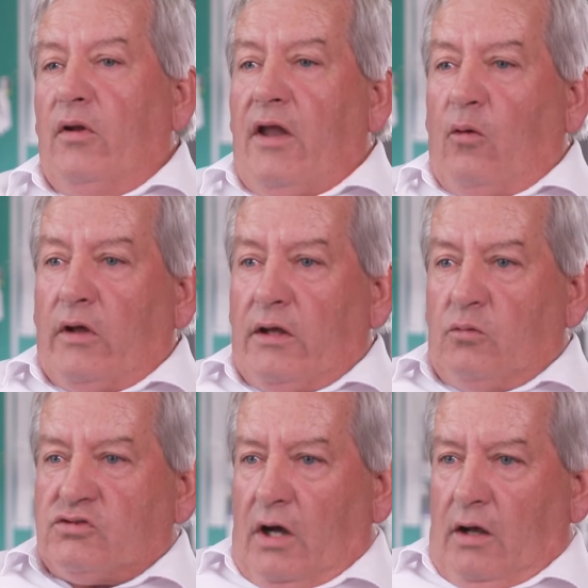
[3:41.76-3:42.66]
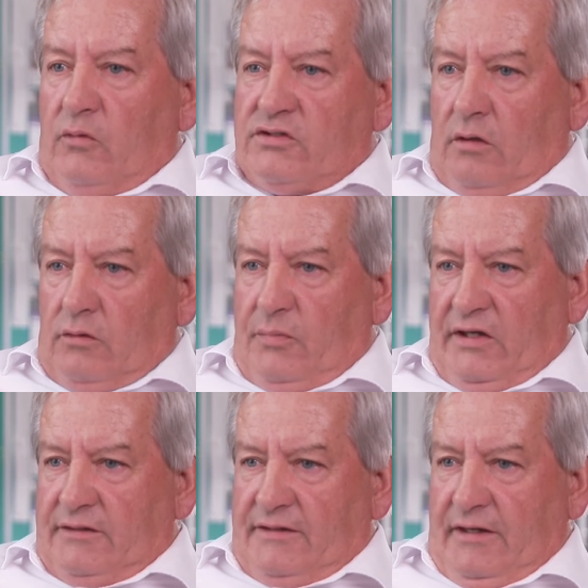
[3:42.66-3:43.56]
Now, he was always going to
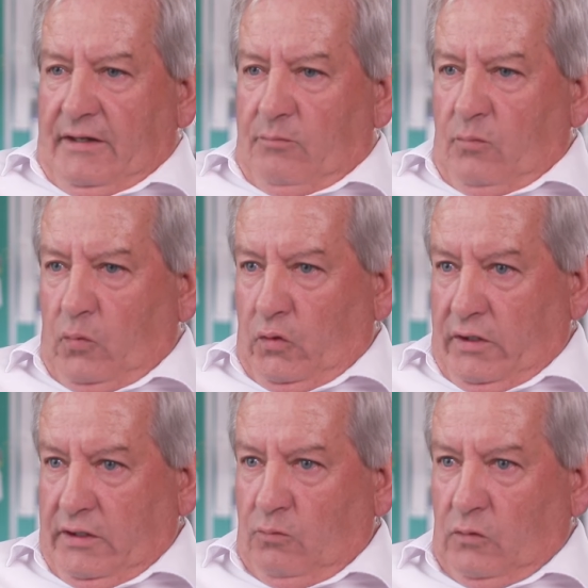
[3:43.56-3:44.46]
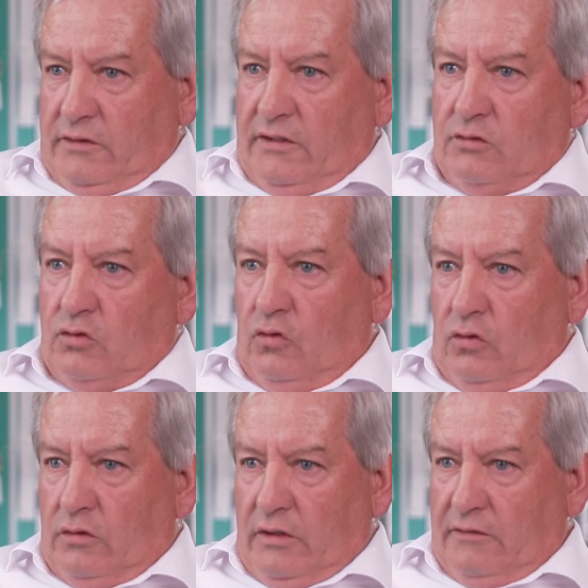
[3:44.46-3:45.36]
pick the team, but he wanted
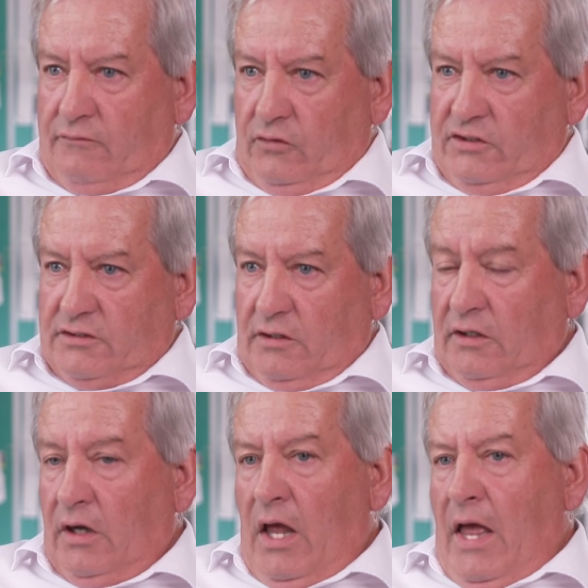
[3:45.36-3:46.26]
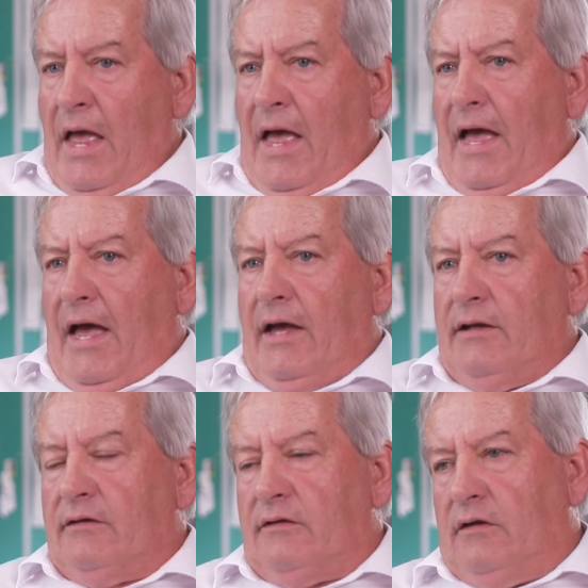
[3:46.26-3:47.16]
your advice on it.
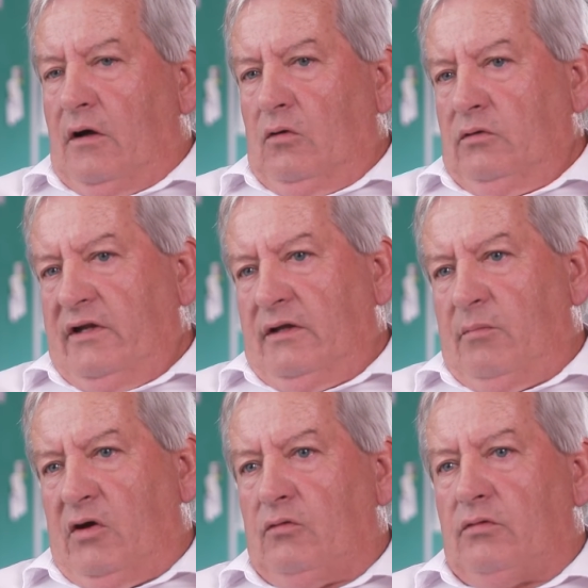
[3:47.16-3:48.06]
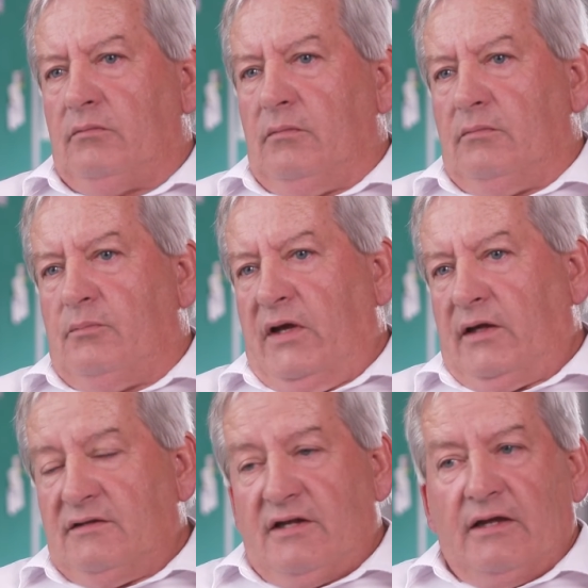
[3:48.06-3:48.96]
And the whole thing about
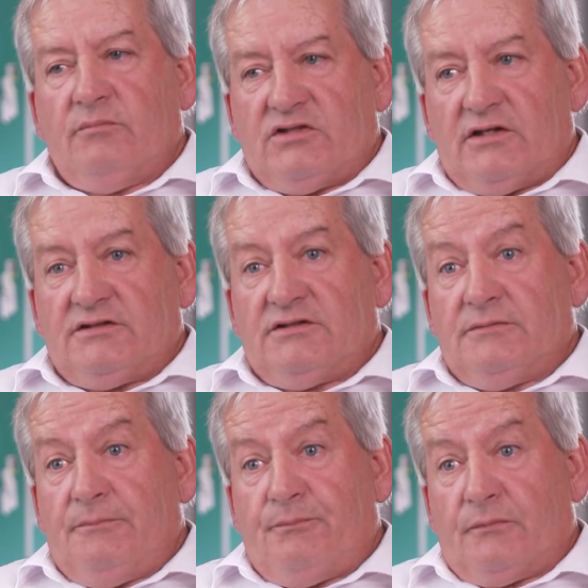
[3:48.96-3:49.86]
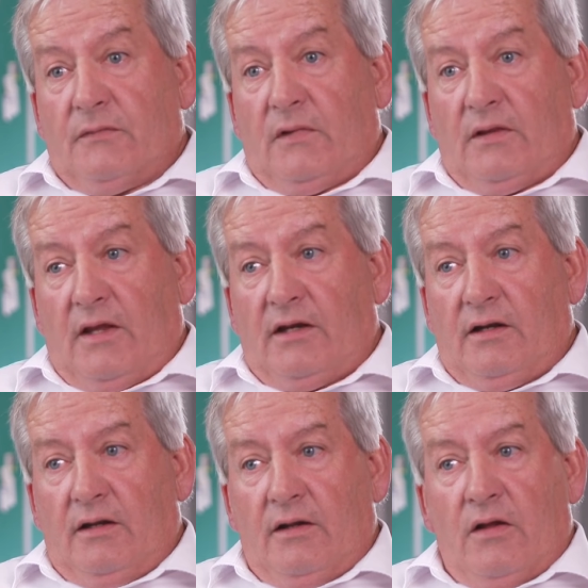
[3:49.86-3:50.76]
picking teams is that